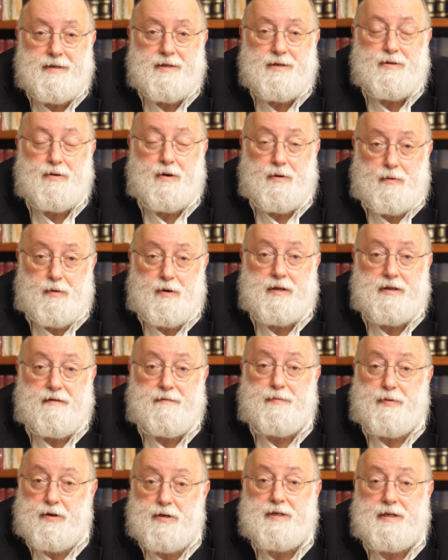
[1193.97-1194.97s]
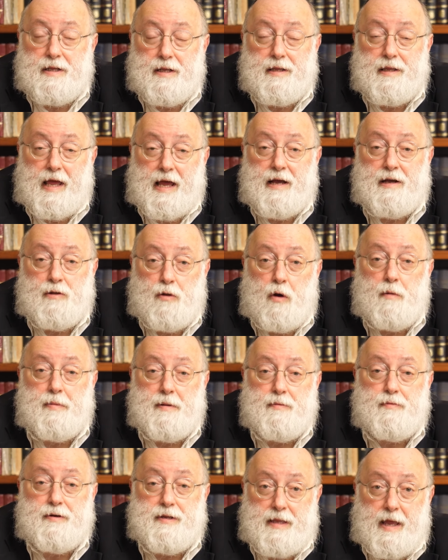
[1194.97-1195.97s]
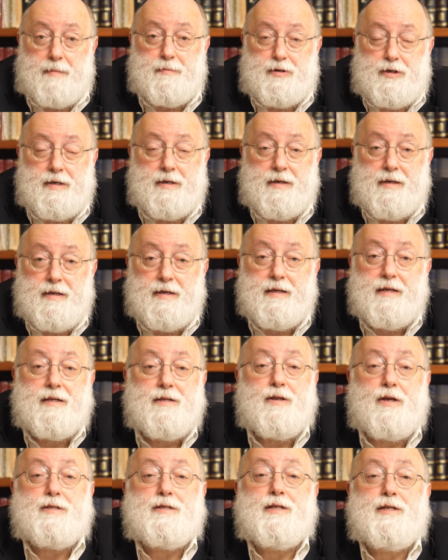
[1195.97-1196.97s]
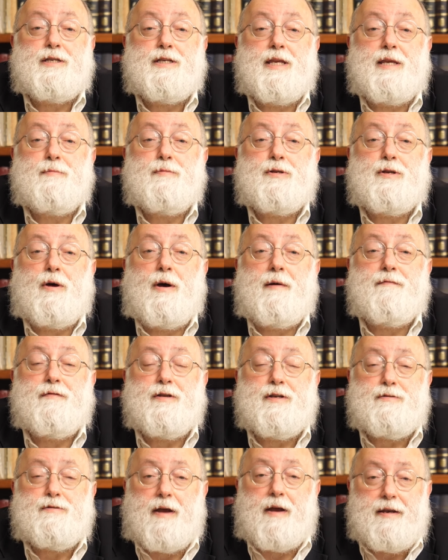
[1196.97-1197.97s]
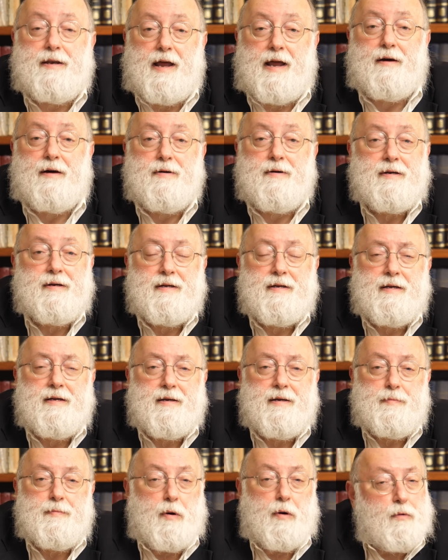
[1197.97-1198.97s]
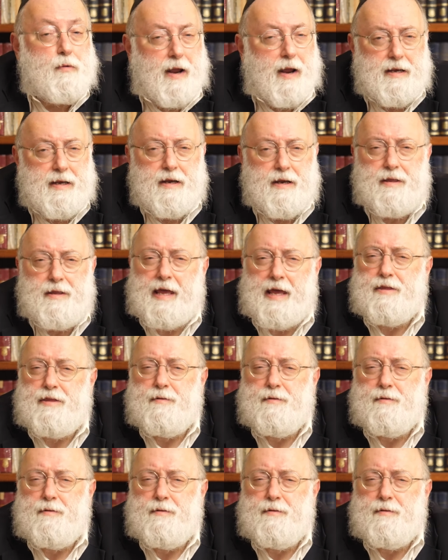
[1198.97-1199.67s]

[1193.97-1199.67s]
to a world of personal and global redemption. Doesn't seem so obvious right now, but we're right near that